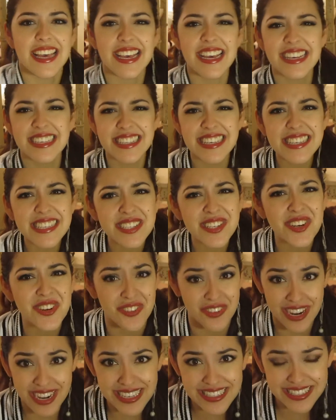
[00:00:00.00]
is this
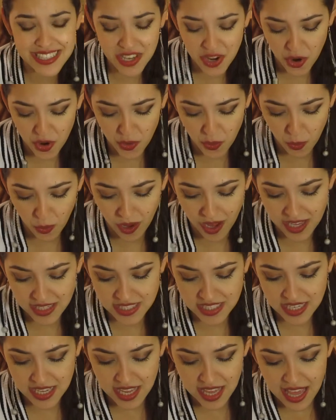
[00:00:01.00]
crazy or
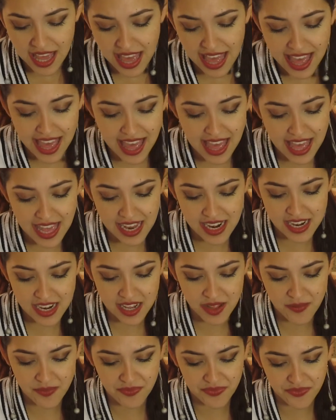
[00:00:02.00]
what? And
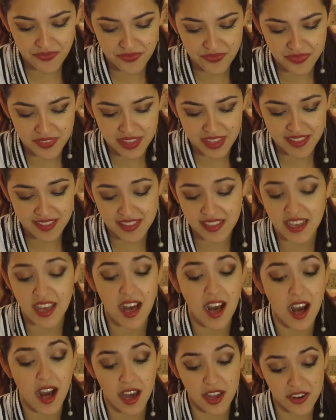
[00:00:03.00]
the
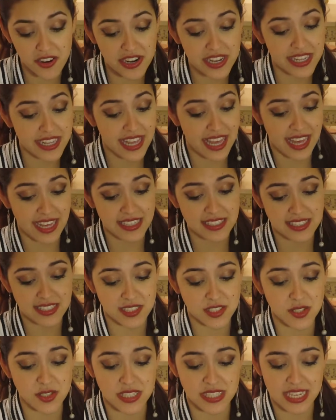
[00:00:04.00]
hotter it
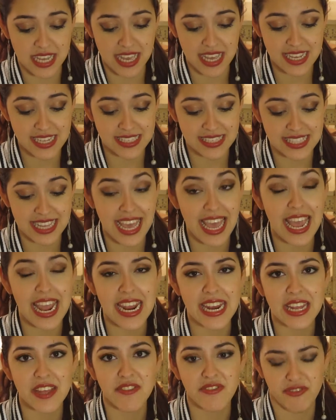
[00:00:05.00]
gets today, it's
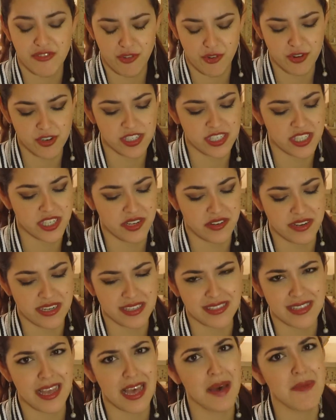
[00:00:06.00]
eighty-four
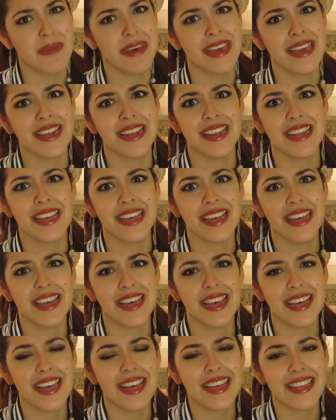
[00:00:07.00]
degrees. I mean,
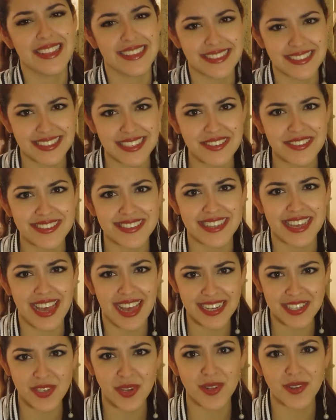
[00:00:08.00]
seriously,
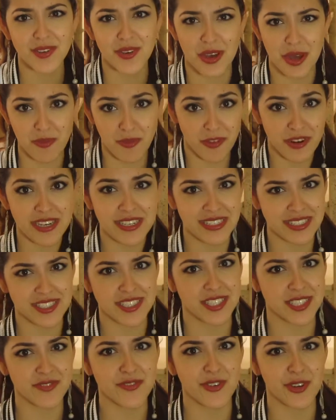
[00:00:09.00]
I told you, I'm wearing this
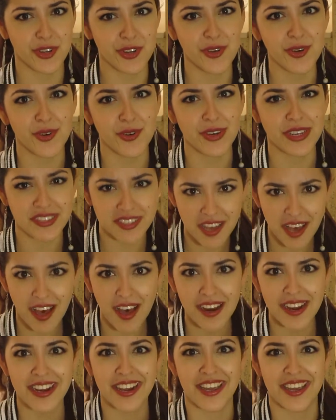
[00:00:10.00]
just for you. It's
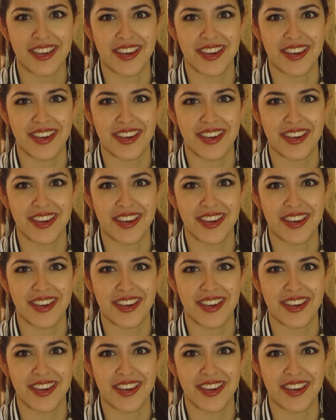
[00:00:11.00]
hot in